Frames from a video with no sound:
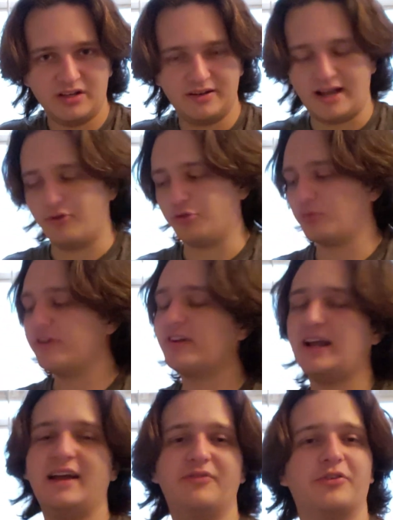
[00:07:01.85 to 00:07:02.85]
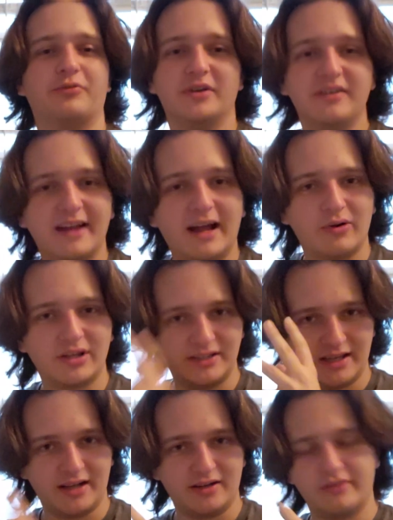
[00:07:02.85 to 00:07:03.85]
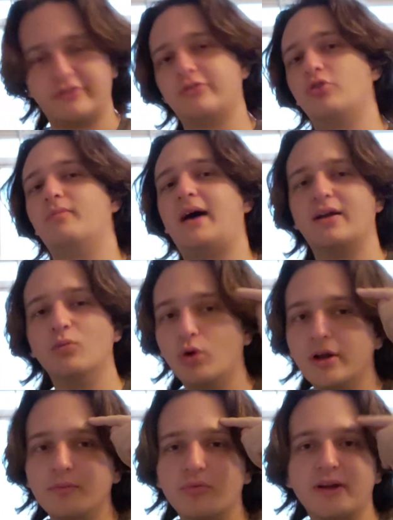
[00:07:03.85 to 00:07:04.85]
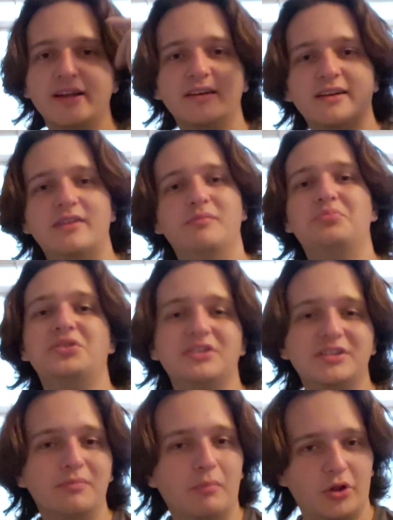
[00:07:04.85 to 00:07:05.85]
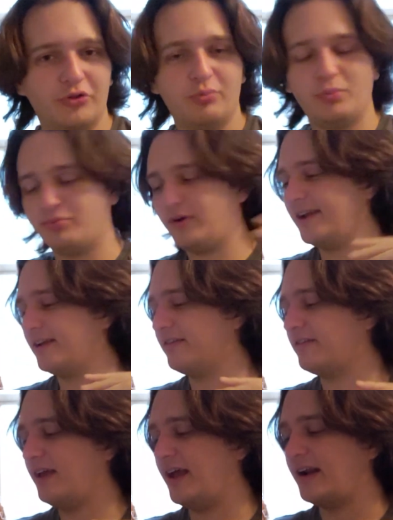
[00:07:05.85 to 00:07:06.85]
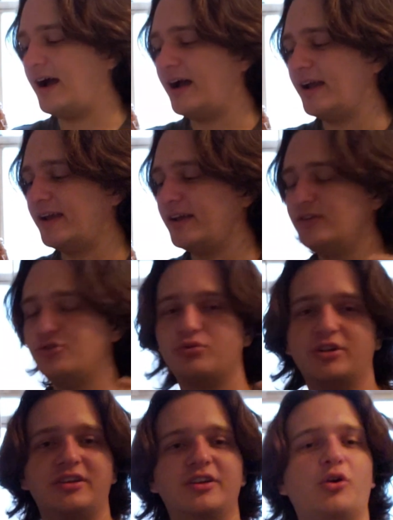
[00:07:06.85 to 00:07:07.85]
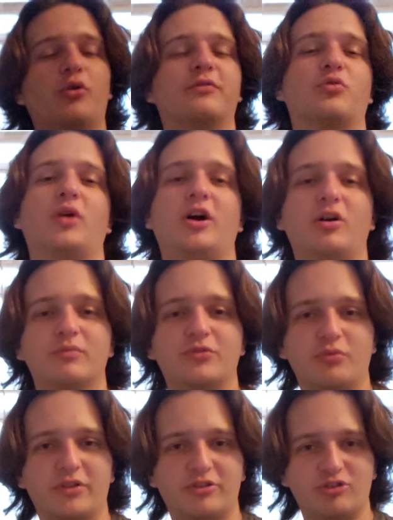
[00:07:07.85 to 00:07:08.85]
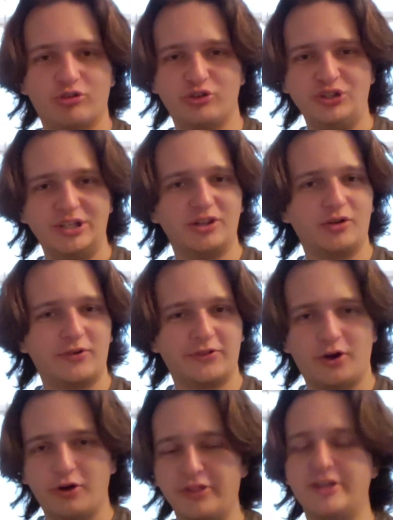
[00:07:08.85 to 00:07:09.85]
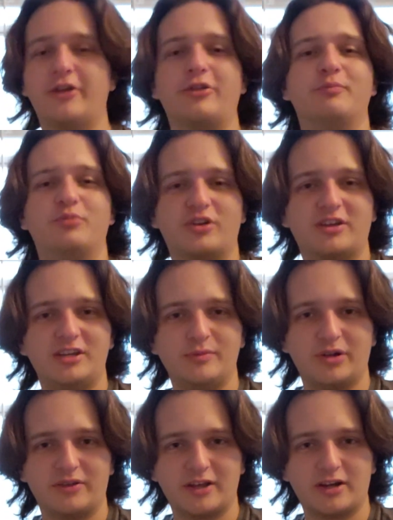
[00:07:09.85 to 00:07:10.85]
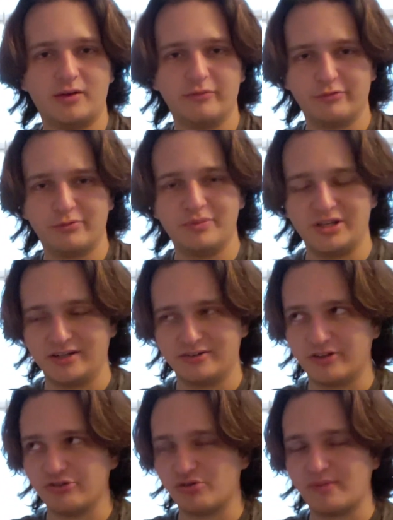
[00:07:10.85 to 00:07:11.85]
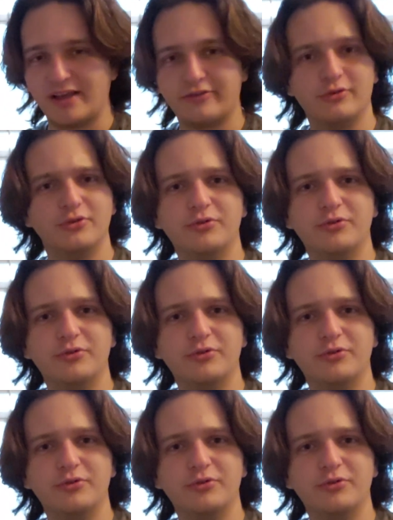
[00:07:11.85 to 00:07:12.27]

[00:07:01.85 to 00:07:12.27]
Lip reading: Now, the reason I have this written down again is so my one brain can be multiple brains, and you can get overwhelmed with just dealing with all the other bookkeeping that comes with being a dungeon master.